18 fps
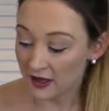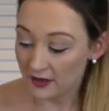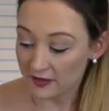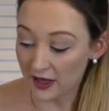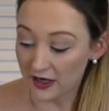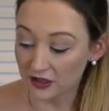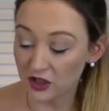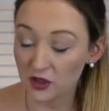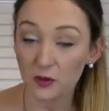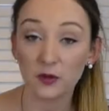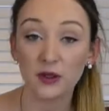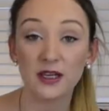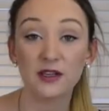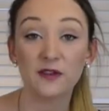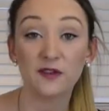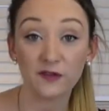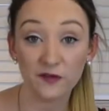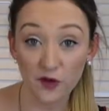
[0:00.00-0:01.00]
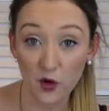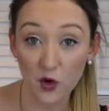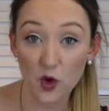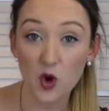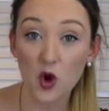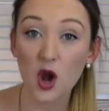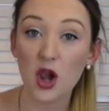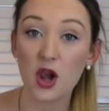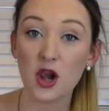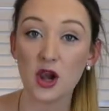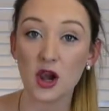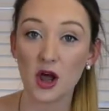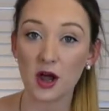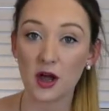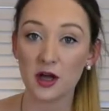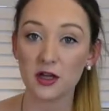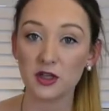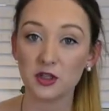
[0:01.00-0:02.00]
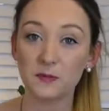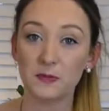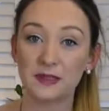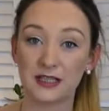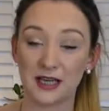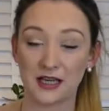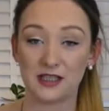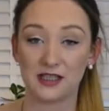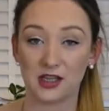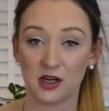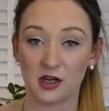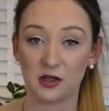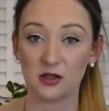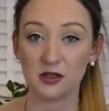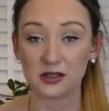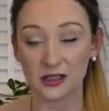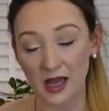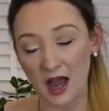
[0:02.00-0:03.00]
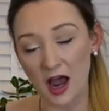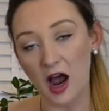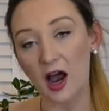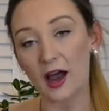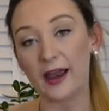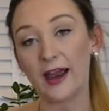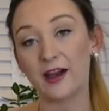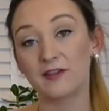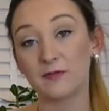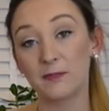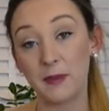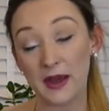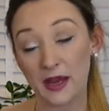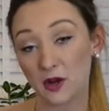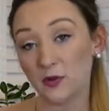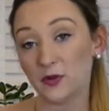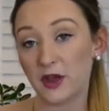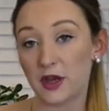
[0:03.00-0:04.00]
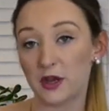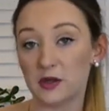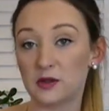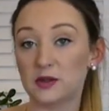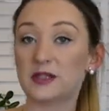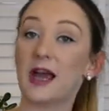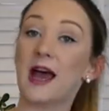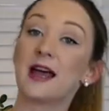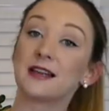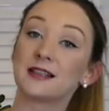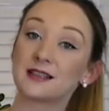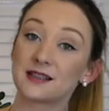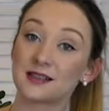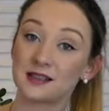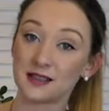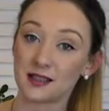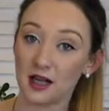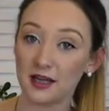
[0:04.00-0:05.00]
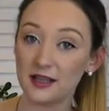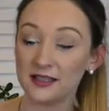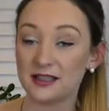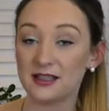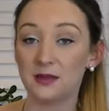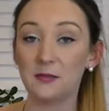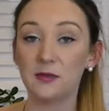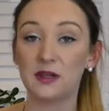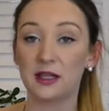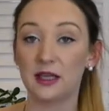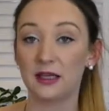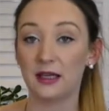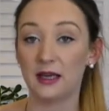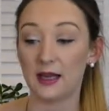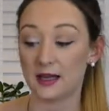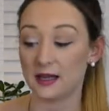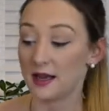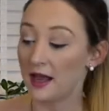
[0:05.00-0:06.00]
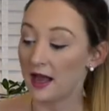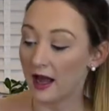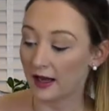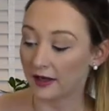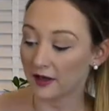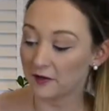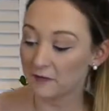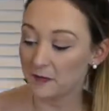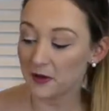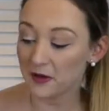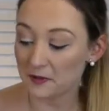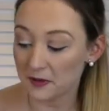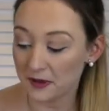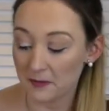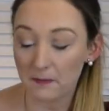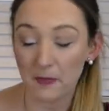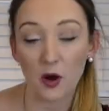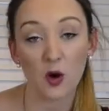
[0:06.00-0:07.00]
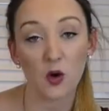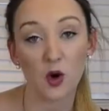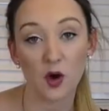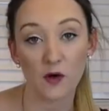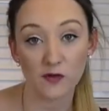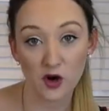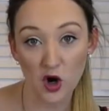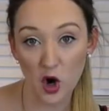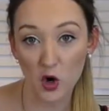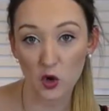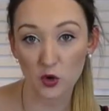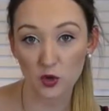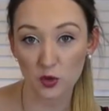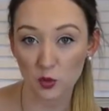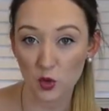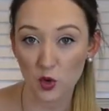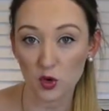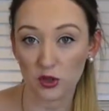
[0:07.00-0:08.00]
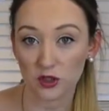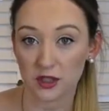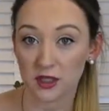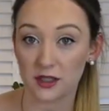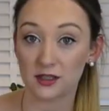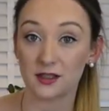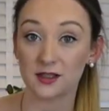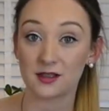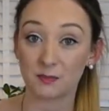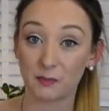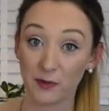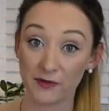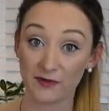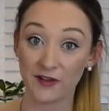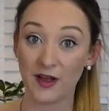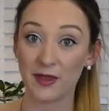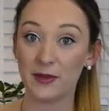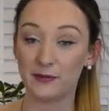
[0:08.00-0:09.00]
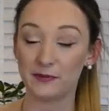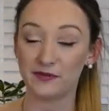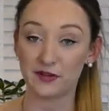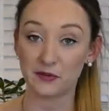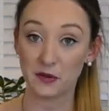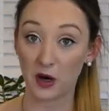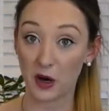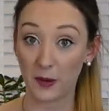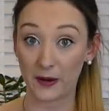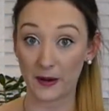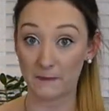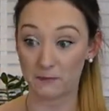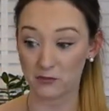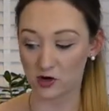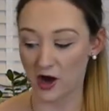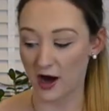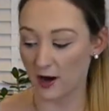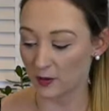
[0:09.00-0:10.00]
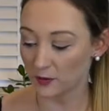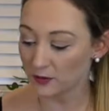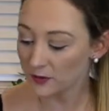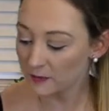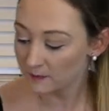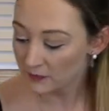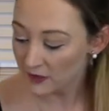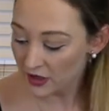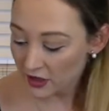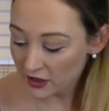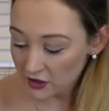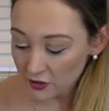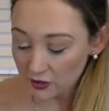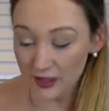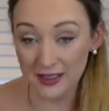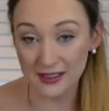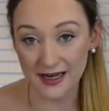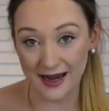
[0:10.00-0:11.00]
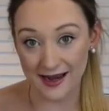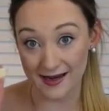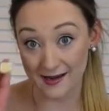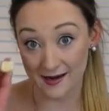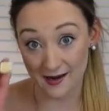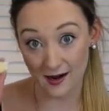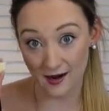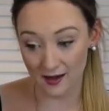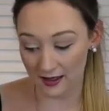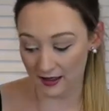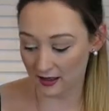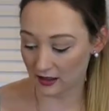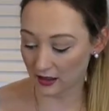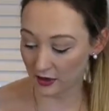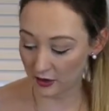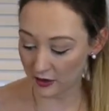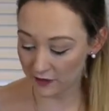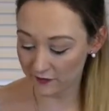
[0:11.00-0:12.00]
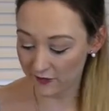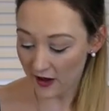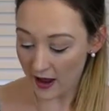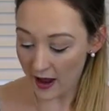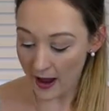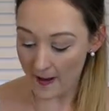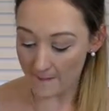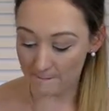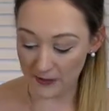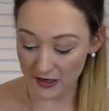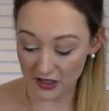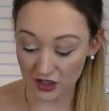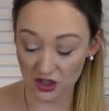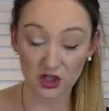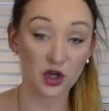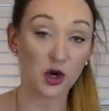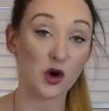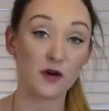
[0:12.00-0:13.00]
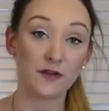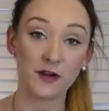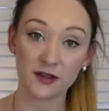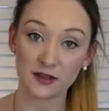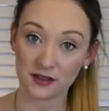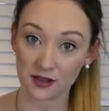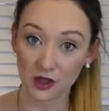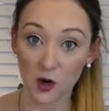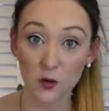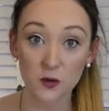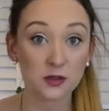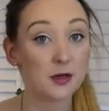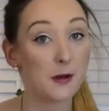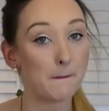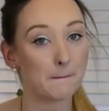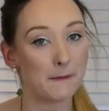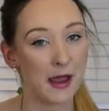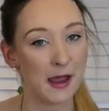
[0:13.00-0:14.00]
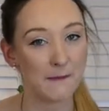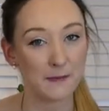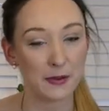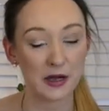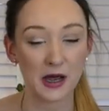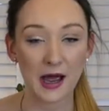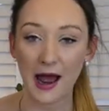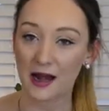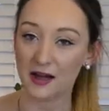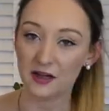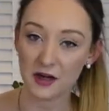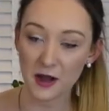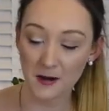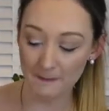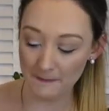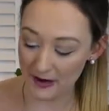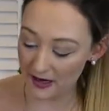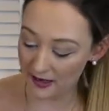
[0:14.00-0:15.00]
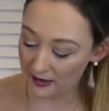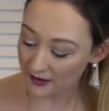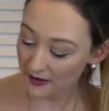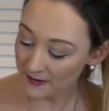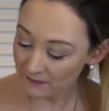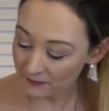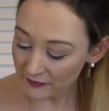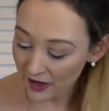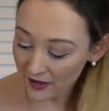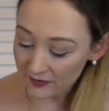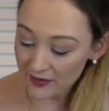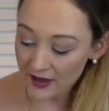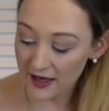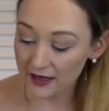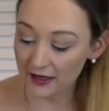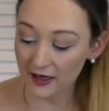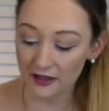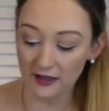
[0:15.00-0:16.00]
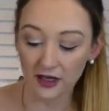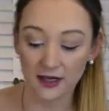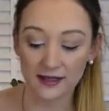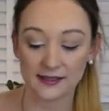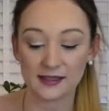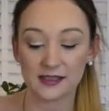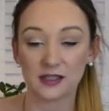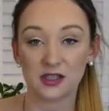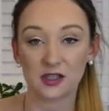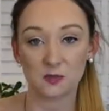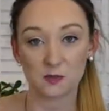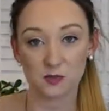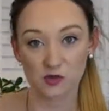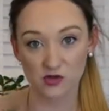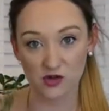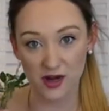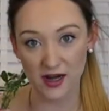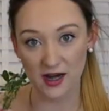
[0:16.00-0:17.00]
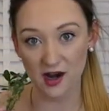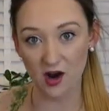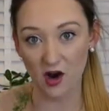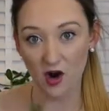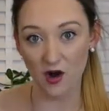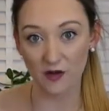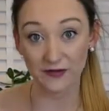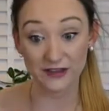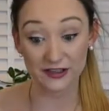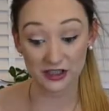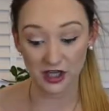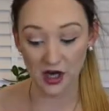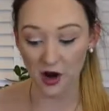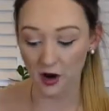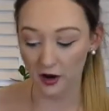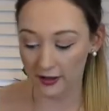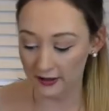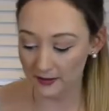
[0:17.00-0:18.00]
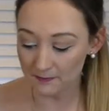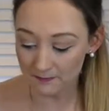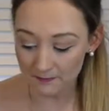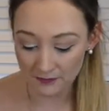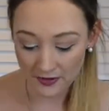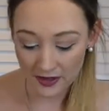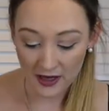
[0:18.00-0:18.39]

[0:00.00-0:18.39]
Then you will need 4 large potatoes. I have peeled those and sliced them thinly, and I've put them in a bowl of cold water to prevent them from going brown. You'll need a garlic clove, a pinch of salt, pepper and nutmeg, and then a nice sprig of thyme.